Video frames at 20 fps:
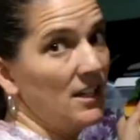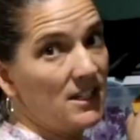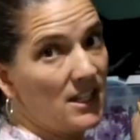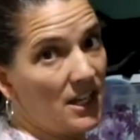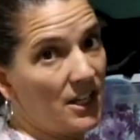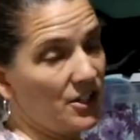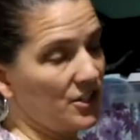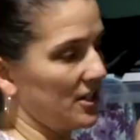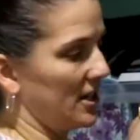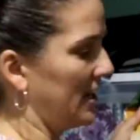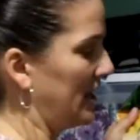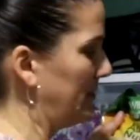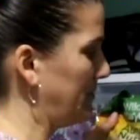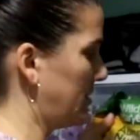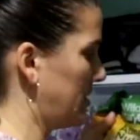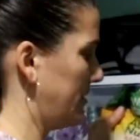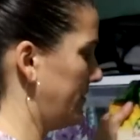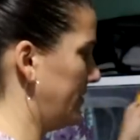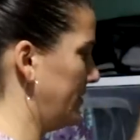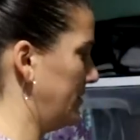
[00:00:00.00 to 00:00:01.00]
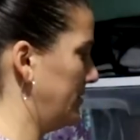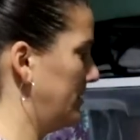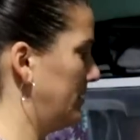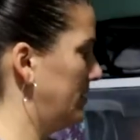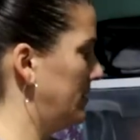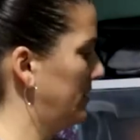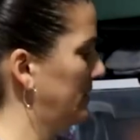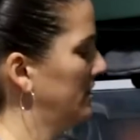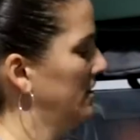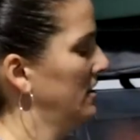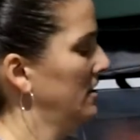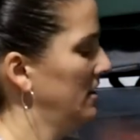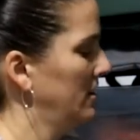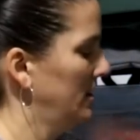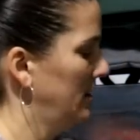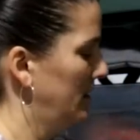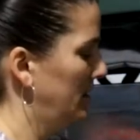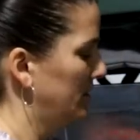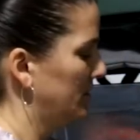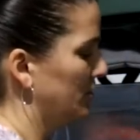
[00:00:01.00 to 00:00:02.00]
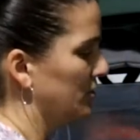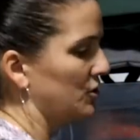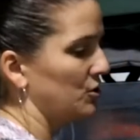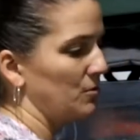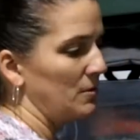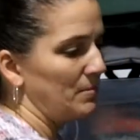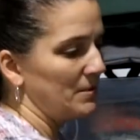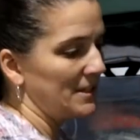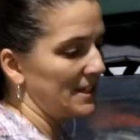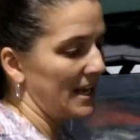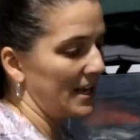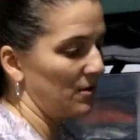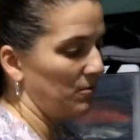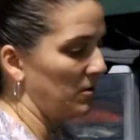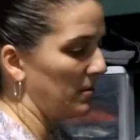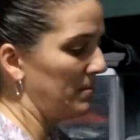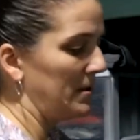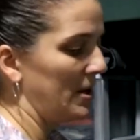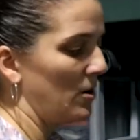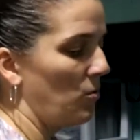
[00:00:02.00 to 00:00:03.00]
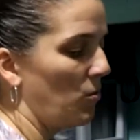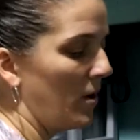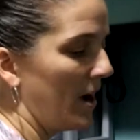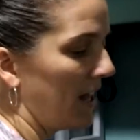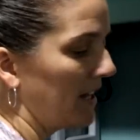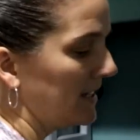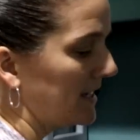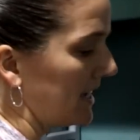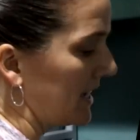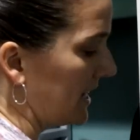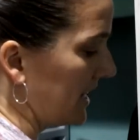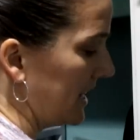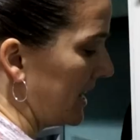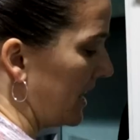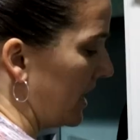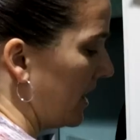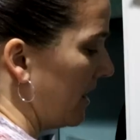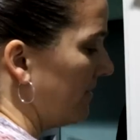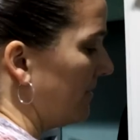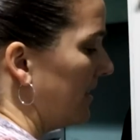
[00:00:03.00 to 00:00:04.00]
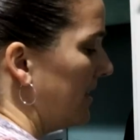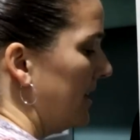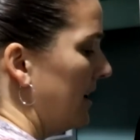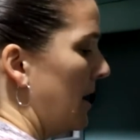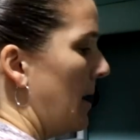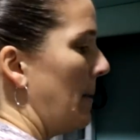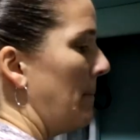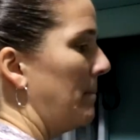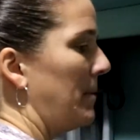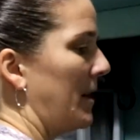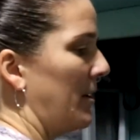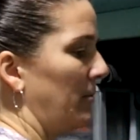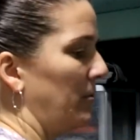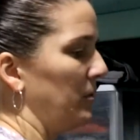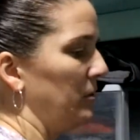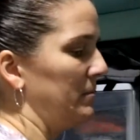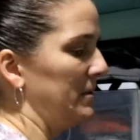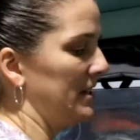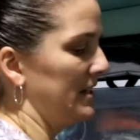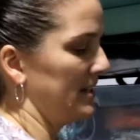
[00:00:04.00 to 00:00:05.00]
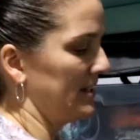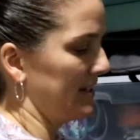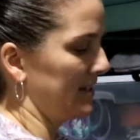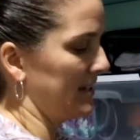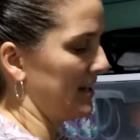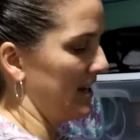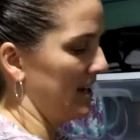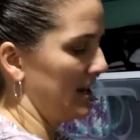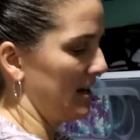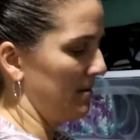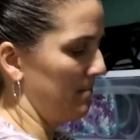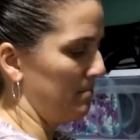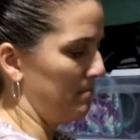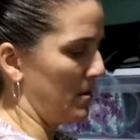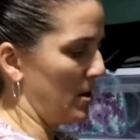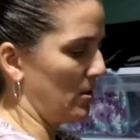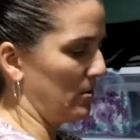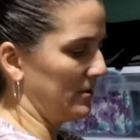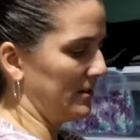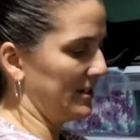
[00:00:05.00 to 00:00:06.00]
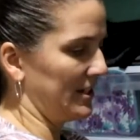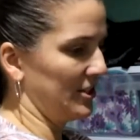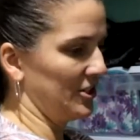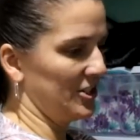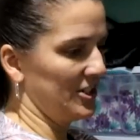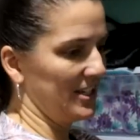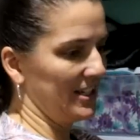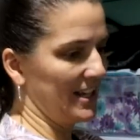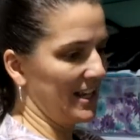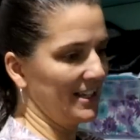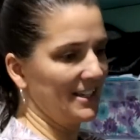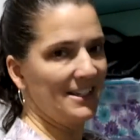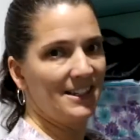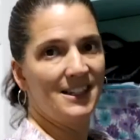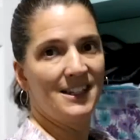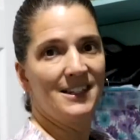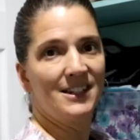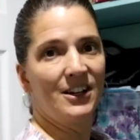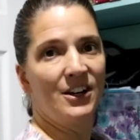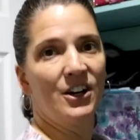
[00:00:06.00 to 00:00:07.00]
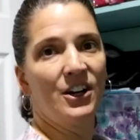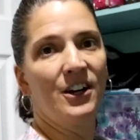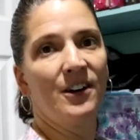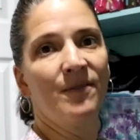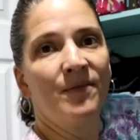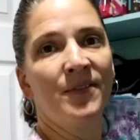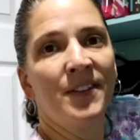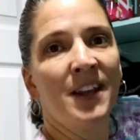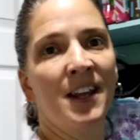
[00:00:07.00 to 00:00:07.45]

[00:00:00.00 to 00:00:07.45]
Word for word: 2 containers of hamster food. So Sugarcane will be well taken care of. But Ruby's bones here, she likes, these are her